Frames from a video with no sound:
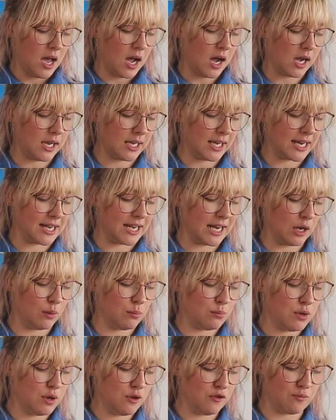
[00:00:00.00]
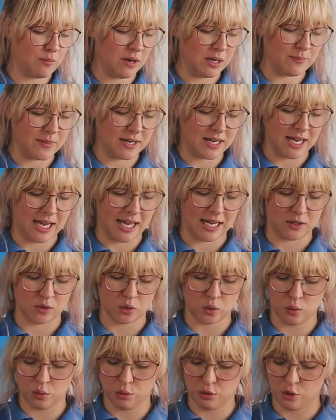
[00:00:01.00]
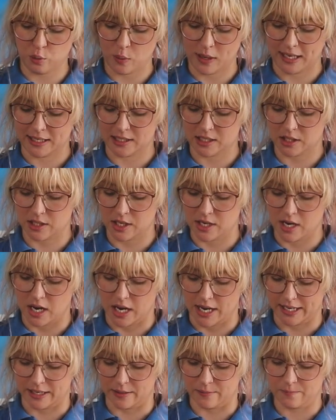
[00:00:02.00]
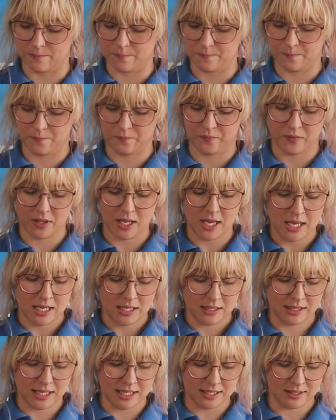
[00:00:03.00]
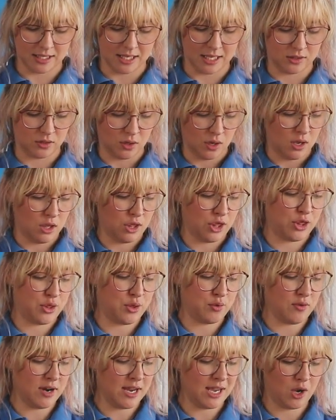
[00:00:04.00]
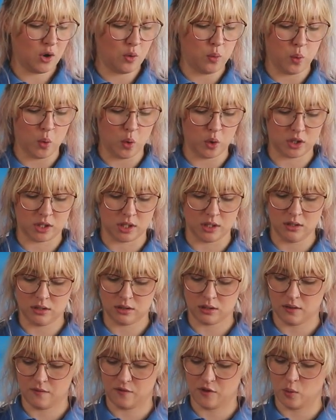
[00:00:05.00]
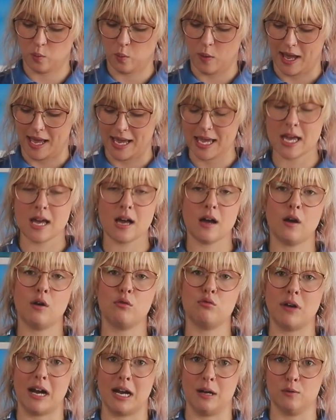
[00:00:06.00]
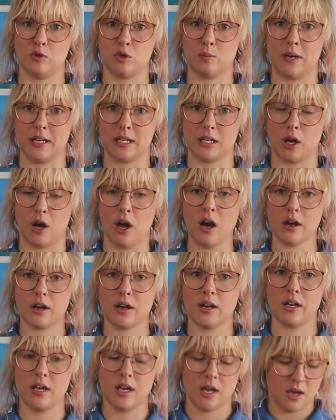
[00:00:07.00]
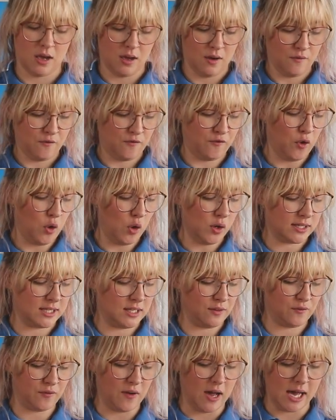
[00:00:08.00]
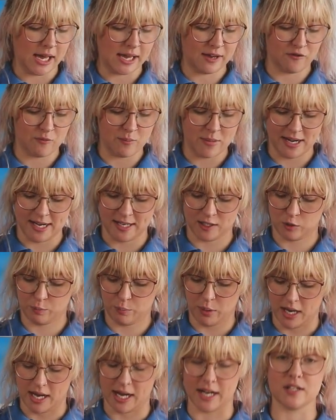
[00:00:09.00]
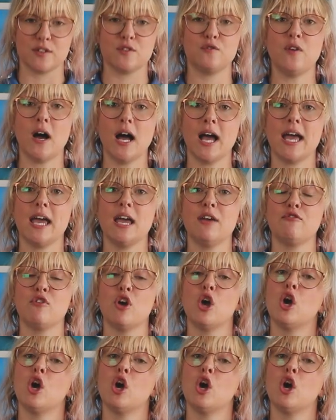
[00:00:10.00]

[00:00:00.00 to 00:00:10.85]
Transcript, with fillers: I can now move my minute hand all the way to the 9. This is 3 quarters of the way around my clock, 45 minutes past 5